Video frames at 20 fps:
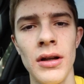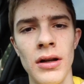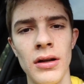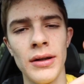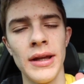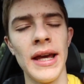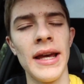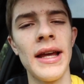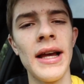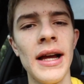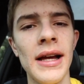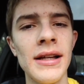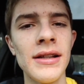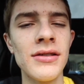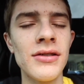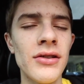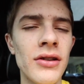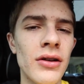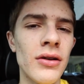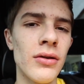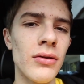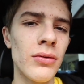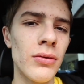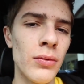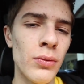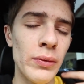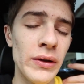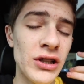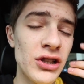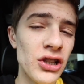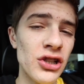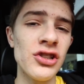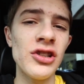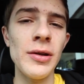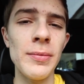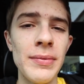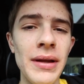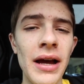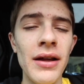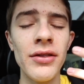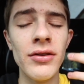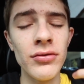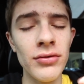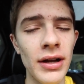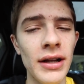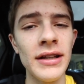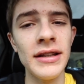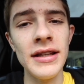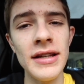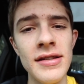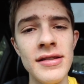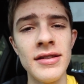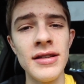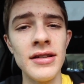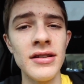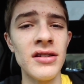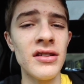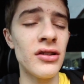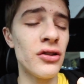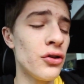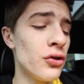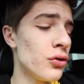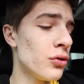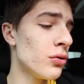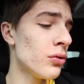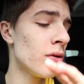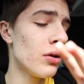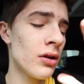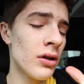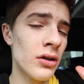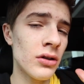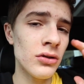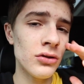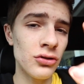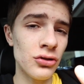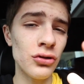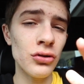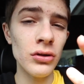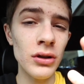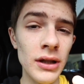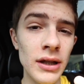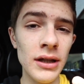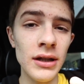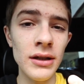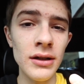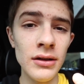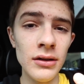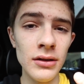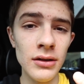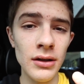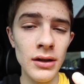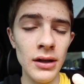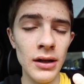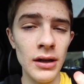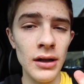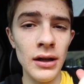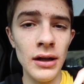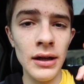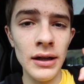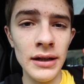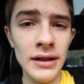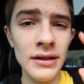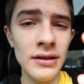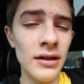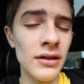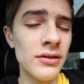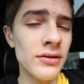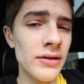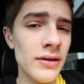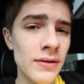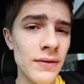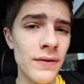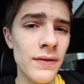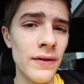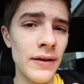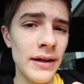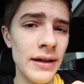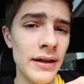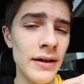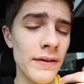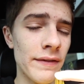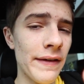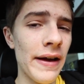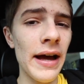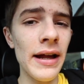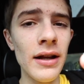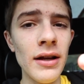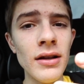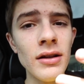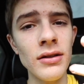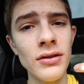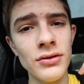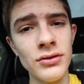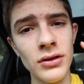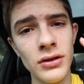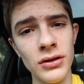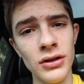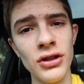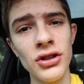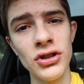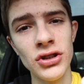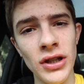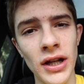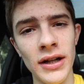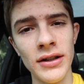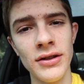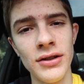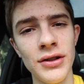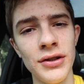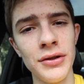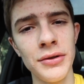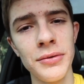Okay guys, so we just shipped out the red Yeezys to Julian. He does live in Nevada, so he shout out to